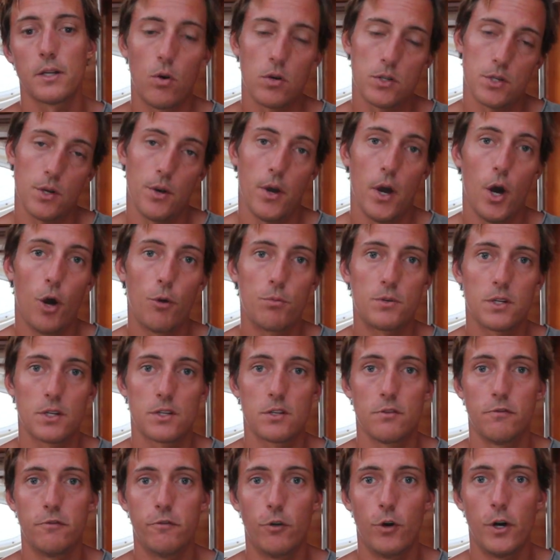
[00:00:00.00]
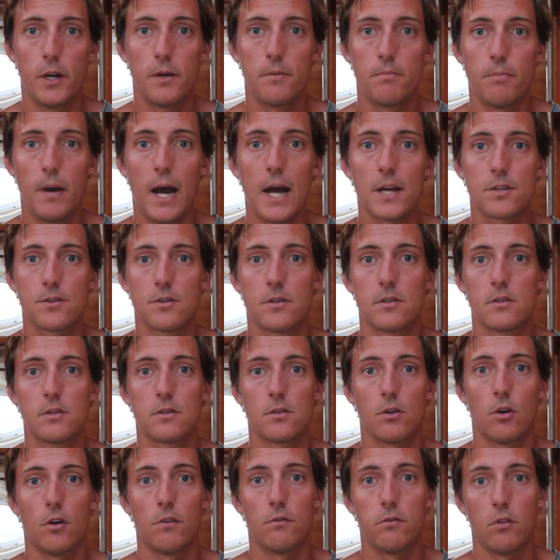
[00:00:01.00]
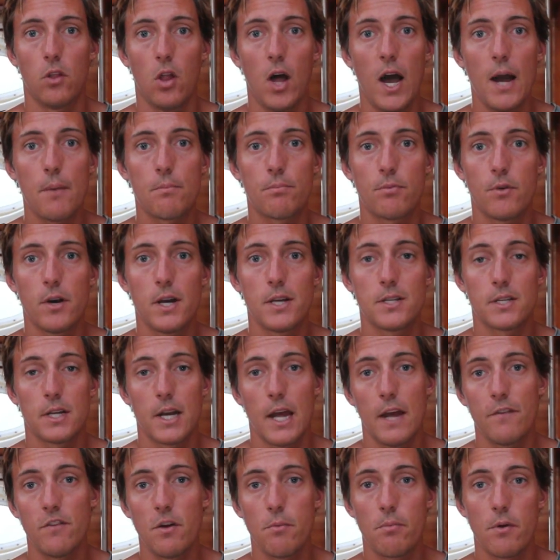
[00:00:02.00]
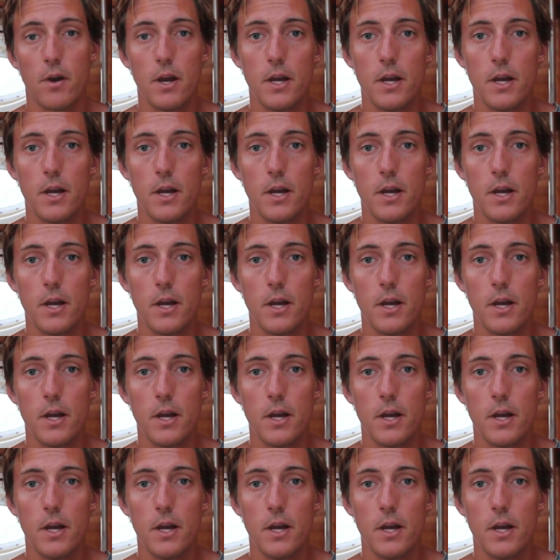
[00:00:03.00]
It also helped us avoid patches of light breeze and heavy